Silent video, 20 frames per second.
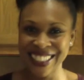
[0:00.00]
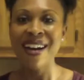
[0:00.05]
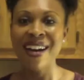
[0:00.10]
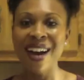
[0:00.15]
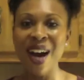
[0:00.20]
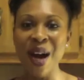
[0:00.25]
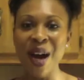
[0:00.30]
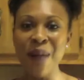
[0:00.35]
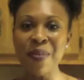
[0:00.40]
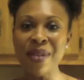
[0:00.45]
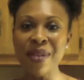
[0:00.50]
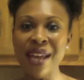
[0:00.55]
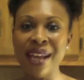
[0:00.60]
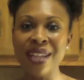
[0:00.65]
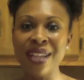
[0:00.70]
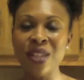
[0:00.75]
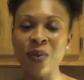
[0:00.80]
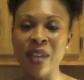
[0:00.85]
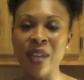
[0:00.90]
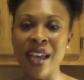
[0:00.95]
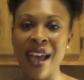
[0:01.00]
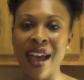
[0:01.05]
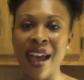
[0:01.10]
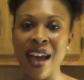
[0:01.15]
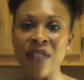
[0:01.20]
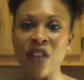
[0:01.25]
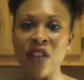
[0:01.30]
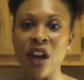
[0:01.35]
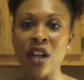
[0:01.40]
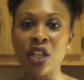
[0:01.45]
Up next, we
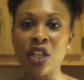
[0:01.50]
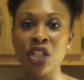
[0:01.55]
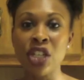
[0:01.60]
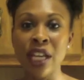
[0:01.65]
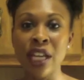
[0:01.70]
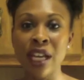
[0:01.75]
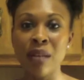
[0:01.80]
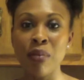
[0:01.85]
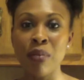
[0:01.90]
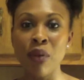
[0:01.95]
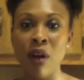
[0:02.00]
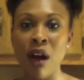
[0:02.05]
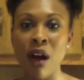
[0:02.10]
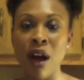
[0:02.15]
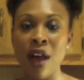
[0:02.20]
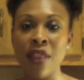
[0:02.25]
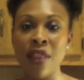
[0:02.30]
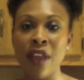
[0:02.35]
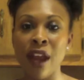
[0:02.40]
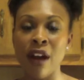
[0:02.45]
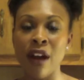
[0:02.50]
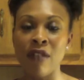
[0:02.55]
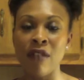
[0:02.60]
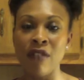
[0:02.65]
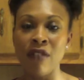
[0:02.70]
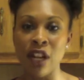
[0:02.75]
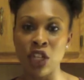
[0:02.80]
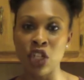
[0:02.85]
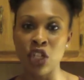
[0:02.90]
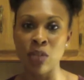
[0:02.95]
have our chicken broth and our
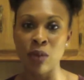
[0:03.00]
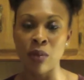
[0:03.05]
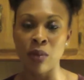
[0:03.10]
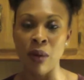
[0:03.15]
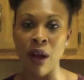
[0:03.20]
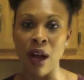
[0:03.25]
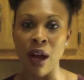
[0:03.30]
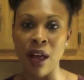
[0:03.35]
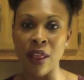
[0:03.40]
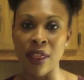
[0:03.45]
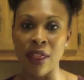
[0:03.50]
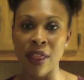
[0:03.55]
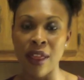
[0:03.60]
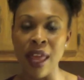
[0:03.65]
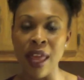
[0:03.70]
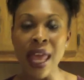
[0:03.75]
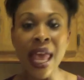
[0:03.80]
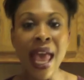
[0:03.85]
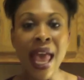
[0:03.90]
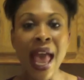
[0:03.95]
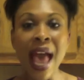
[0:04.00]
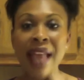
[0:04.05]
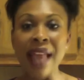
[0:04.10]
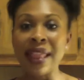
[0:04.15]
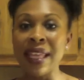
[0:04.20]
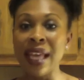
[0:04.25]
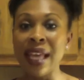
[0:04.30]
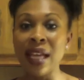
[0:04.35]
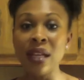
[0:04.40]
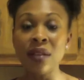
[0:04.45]
vegetable broth. At
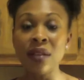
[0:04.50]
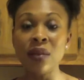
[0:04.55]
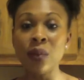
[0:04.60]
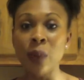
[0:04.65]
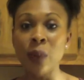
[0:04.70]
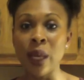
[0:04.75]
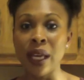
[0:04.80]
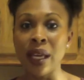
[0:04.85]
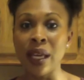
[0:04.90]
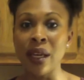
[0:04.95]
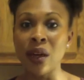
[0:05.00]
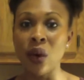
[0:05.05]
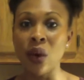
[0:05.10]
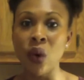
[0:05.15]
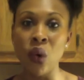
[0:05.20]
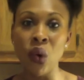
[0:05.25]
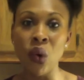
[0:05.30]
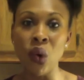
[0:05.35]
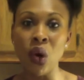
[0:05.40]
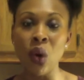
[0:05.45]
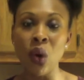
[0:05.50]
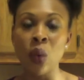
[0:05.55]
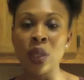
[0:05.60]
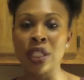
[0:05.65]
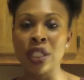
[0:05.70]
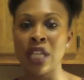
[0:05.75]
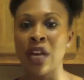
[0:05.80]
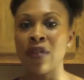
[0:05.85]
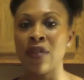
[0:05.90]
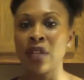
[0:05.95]
the end of the week, or
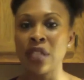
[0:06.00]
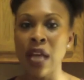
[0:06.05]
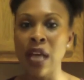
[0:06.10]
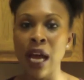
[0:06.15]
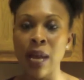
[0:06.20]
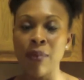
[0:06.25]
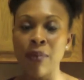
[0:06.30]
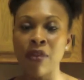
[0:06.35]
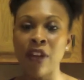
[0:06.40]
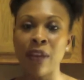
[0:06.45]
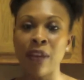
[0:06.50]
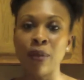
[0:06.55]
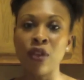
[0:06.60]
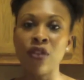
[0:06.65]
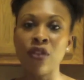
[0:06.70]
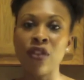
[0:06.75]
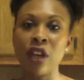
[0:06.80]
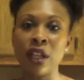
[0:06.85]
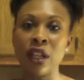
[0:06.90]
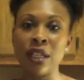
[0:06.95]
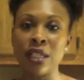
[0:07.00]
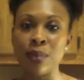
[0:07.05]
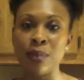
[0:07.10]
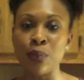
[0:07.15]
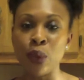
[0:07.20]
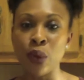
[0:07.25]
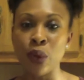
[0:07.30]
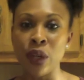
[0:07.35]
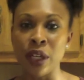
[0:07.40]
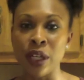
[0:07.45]
whichever time frame you feel is
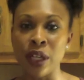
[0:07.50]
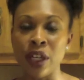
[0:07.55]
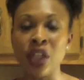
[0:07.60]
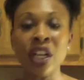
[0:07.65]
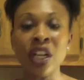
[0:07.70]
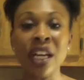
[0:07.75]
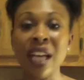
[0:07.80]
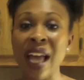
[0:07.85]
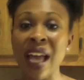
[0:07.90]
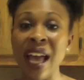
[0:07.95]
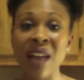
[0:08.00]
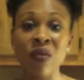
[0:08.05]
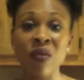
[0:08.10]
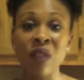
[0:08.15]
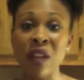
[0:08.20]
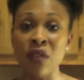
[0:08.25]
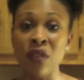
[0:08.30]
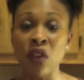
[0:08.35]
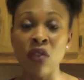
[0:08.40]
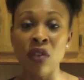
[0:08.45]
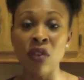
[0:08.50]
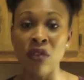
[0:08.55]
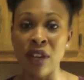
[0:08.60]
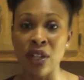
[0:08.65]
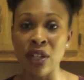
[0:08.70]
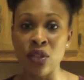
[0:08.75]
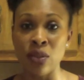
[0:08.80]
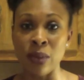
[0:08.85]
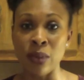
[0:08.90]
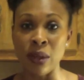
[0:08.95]
important, you're gonna have leftover
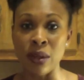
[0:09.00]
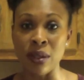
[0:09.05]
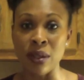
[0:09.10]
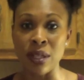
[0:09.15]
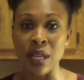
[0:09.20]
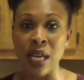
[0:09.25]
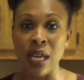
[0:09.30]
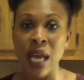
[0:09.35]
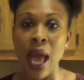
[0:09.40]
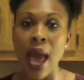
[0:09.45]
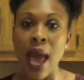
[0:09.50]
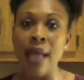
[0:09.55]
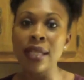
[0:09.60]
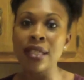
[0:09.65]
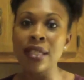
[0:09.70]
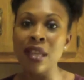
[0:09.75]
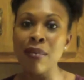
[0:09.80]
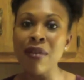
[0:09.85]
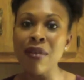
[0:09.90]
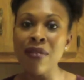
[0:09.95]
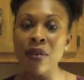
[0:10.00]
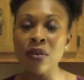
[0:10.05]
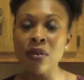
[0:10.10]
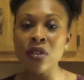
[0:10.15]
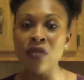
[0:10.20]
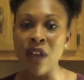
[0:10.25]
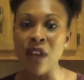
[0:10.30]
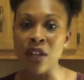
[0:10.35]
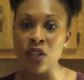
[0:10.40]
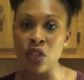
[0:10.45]
vegetables. And some of those
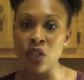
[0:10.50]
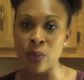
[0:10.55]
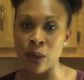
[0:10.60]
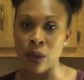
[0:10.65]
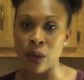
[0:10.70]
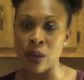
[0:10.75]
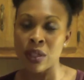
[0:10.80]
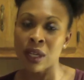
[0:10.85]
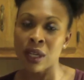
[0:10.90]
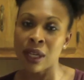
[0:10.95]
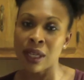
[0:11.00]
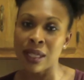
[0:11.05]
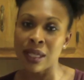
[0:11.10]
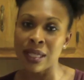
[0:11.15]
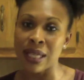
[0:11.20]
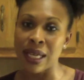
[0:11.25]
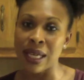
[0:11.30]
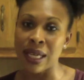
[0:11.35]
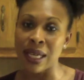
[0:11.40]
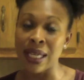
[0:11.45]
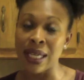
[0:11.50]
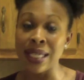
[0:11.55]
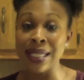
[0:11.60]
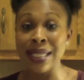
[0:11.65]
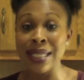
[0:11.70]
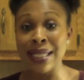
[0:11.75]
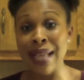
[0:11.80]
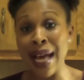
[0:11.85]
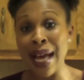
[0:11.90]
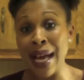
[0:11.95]
vegetables are gonna say,
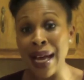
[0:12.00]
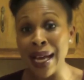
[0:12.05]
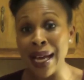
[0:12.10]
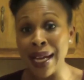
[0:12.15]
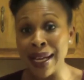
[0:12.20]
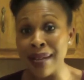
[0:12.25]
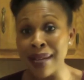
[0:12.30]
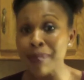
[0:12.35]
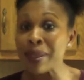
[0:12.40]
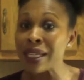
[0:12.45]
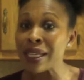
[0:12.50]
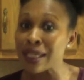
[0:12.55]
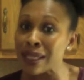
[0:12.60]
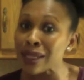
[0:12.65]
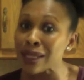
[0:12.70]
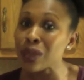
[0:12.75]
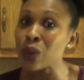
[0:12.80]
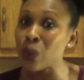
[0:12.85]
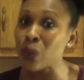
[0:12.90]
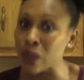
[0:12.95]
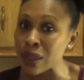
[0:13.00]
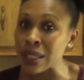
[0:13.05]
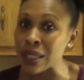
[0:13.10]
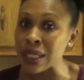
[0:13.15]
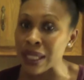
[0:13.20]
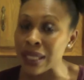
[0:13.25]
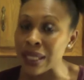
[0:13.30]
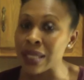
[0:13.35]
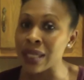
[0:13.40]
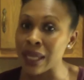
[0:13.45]
"Sigh, I'm getting a little
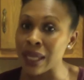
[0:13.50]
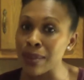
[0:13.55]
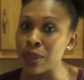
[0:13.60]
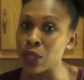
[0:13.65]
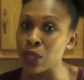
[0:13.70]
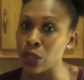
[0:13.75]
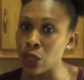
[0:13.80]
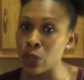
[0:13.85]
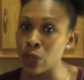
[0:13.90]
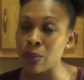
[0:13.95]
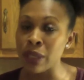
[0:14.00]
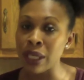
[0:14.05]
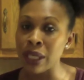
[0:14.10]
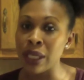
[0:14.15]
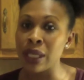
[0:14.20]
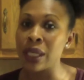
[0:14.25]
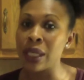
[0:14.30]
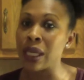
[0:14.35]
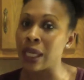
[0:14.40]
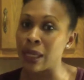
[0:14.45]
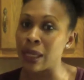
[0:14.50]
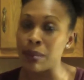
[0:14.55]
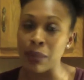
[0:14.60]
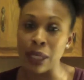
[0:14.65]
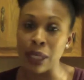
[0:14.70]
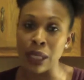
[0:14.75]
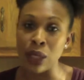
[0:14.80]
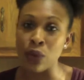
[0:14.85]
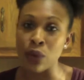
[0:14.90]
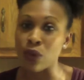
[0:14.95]
wilty. It's time to cook me, eat
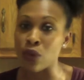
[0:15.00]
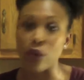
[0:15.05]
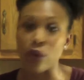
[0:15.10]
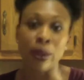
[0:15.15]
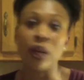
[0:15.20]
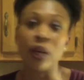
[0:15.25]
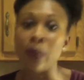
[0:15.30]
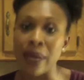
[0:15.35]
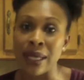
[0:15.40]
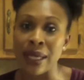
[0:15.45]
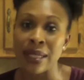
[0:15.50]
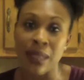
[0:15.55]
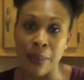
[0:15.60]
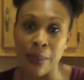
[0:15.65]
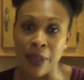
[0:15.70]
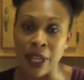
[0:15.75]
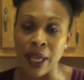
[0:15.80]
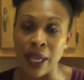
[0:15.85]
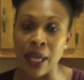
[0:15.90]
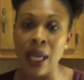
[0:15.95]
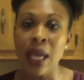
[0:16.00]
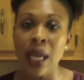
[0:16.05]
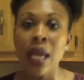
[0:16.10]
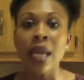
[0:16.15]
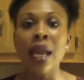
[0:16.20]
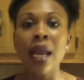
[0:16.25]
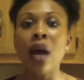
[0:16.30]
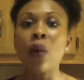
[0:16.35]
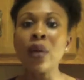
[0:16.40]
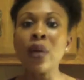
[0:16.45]
me, or throw me away," something.
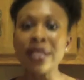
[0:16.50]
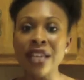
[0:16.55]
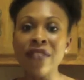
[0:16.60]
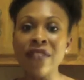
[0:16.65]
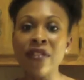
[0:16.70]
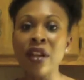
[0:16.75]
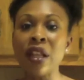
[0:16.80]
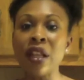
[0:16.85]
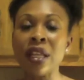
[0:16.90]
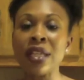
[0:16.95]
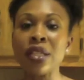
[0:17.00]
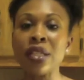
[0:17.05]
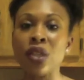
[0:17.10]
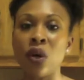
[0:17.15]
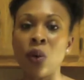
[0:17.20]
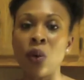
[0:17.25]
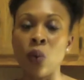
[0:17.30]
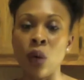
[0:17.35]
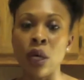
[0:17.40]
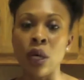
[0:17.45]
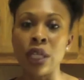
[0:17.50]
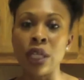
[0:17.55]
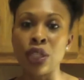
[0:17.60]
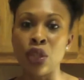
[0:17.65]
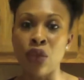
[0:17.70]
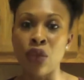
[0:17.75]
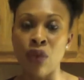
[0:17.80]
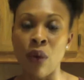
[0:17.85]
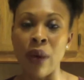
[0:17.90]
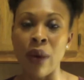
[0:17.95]
Now, we definitely don't want to
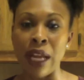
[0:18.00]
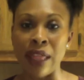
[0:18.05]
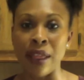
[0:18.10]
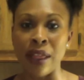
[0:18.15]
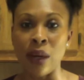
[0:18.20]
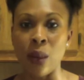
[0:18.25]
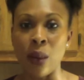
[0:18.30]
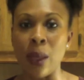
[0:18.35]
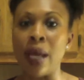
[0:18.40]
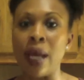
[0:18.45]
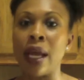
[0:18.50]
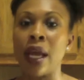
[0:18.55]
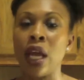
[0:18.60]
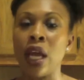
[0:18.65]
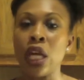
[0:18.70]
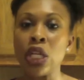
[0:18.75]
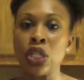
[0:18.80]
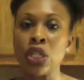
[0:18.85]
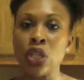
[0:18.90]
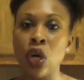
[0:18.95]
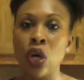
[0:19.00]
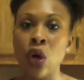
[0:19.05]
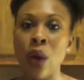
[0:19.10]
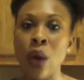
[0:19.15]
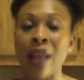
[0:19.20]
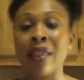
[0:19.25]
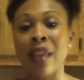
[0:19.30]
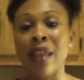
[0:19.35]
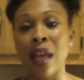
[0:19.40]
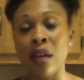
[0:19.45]
throw anything away. So
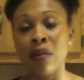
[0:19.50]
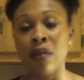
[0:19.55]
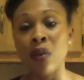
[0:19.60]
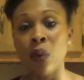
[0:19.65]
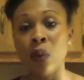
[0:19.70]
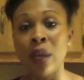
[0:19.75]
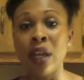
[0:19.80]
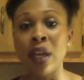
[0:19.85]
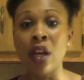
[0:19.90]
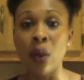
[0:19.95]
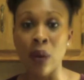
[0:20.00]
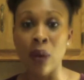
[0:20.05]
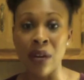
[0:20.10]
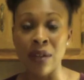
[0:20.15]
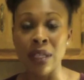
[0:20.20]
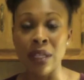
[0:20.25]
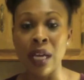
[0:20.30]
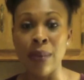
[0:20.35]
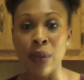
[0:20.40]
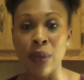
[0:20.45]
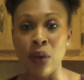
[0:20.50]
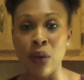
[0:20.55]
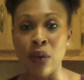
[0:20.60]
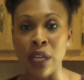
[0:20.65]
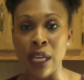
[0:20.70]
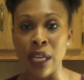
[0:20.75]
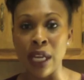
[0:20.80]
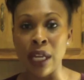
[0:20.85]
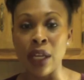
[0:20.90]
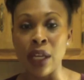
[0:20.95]
at the end of the week, or whatever time you
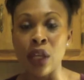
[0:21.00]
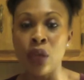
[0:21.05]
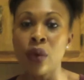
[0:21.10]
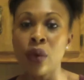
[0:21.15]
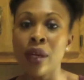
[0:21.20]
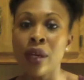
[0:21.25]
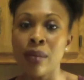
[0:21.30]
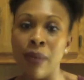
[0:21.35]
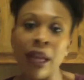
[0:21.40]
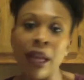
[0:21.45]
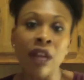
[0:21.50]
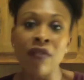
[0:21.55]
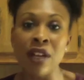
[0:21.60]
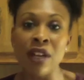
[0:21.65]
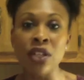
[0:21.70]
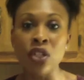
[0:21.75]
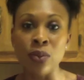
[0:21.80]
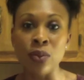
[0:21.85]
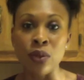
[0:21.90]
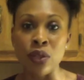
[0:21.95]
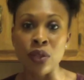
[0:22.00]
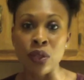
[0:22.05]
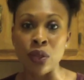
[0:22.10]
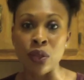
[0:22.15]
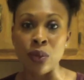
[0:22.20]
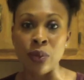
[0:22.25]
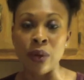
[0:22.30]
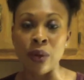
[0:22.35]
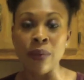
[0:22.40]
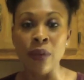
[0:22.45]
need, you can make a vegetable
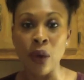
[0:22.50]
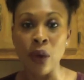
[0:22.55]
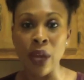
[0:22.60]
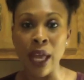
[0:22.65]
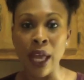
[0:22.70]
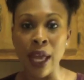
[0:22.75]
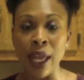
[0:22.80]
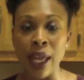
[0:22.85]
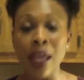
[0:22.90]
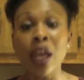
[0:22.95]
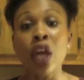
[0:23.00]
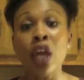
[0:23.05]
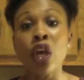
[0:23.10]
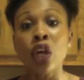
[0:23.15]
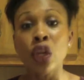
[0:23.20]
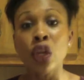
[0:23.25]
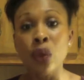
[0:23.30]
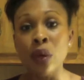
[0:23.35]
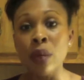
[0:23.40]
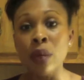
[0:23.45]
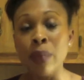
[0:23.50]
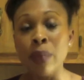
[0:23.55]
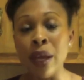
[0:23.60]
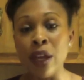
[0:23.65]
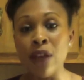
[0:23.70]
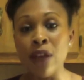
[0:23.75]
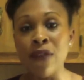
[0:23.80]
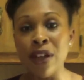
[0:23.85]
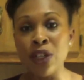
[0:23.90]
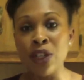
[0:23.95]
soup, okay? You can
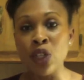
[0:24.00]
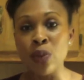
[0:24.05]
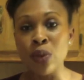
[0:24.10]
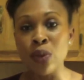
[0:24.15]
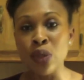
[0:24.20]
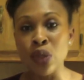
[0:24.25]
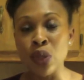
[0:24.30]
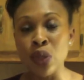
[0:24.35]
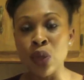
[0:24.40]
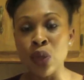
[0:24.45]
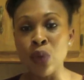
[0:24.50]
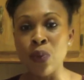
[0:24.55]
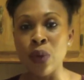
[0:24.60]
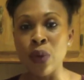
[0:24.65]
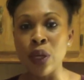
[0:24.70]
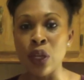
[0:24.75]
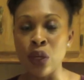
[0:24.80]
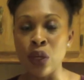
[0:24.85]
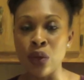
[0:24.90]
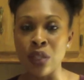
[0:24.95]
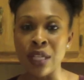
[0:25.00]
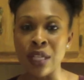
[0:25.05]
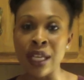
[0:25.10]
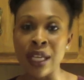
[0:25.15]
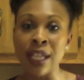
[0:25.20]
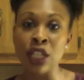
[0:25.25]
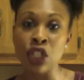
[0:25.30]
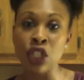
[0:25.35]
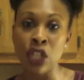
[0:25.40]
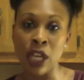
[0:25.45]
make your vegetable soup
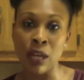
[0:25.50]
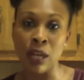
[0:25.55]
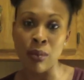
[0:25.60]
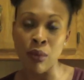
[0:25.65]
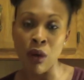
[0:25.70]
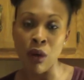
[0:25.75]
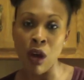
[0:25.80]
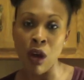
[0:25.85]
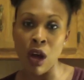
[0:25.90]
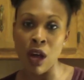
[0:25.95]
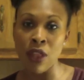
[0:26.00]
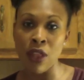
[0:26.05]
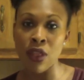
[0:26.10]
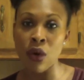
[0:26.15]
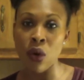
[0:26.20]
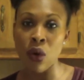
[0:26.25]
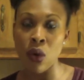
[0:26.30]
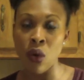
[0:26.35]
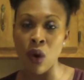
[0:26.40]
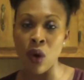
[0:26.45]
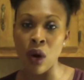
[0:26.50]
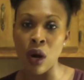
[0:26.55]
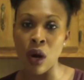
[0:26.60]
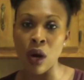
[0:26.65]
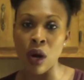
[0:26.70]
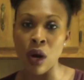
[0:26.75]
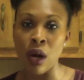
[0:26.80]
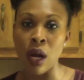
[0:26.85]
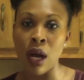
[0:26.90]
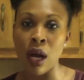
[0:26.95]
using chicken broth
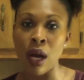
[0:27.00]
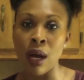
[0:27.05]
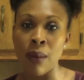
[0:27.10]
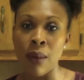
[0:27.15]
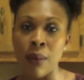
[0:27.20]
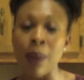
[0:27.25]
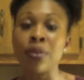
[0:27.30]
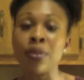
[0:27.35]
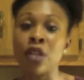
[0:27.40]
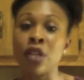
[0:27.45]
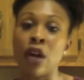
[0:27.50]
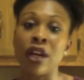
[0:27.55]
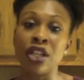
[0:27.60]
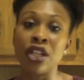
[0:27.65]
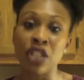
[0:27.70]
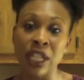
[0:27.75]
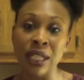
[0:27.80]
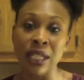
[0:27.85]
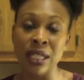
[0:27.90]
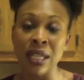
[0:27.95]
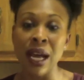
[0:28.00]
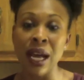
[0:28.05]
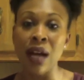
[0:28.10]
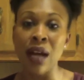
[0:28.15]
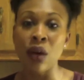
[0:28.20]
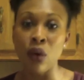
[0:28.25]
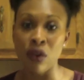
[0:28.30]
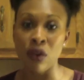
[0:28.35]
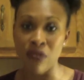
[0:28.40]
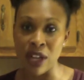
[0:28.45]
or, chicken
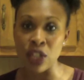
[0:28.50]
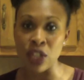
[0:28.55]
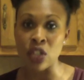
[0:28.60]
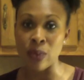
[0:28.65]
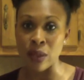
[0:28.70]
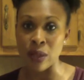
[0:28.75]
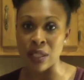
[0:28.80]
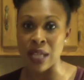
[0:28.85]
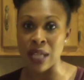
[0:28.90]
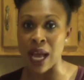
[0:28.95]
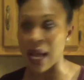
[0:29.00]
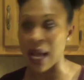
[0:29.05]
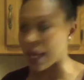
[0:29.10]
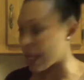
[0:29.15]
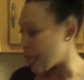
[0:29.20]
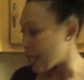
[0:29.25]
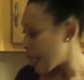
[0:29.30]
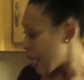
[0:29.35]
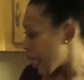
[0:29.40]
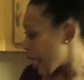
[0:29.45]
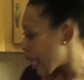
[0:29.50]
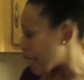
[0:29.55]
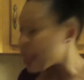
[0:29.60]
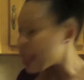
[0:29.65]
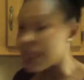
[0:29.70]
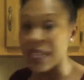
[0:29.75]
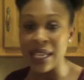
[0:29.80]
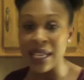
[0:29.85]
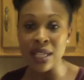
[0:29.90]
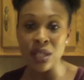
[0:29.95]
stock or vegetable stock.
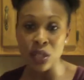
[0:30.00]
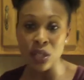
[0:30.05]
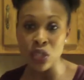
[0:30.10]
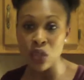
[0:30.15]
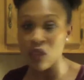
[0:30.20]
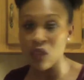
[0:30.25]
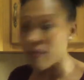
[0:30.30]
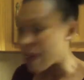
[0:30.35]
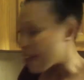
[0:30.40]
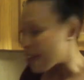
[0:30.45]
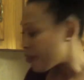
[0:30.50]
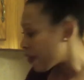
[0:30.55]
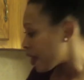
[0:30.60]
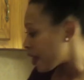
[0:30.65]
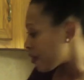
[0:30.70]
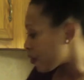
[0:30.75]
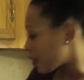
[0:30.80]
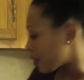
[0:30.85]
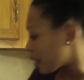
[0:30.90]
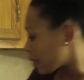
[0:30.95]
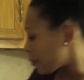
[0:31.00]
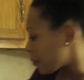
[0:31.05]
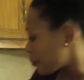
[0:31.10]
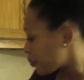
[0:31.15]
And these are two of my favorite.